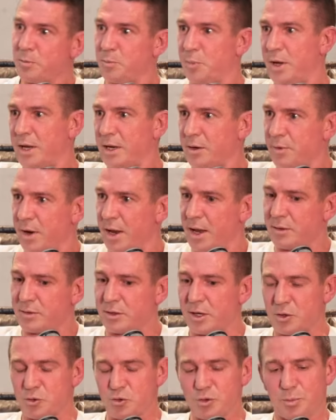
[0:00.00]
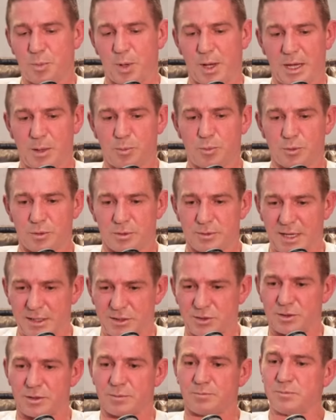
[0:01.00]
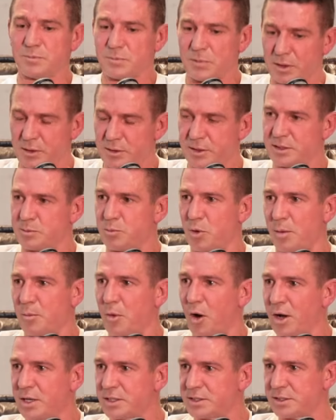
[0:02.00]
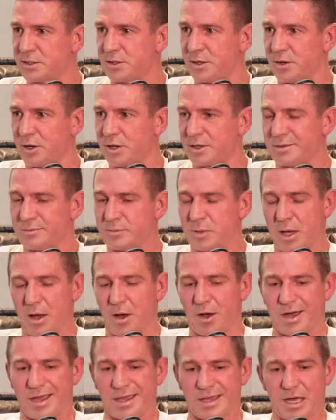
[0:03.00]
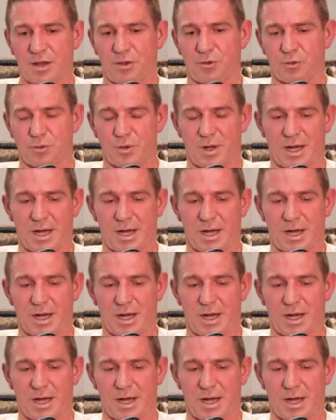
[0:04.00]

being around good people, and that sort of clicked my mindset on I can get through